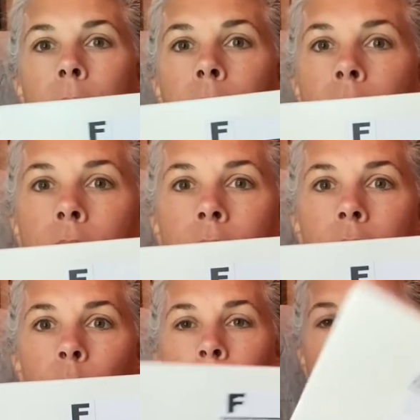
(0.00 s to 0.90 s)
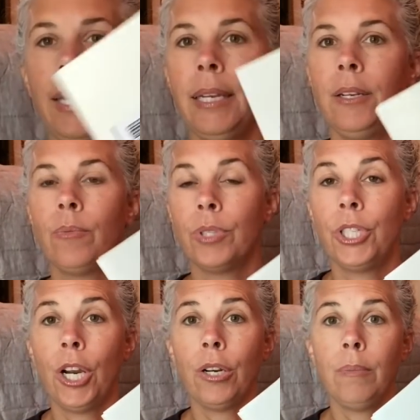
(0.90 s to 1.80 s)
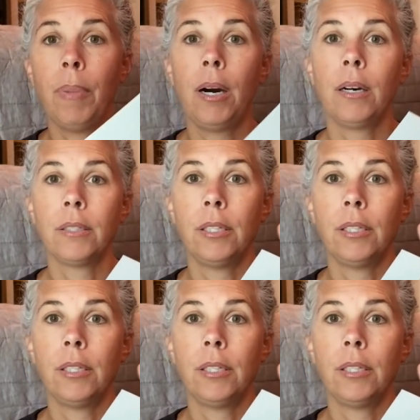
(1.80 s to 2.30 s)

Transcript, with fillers: postage paid return box.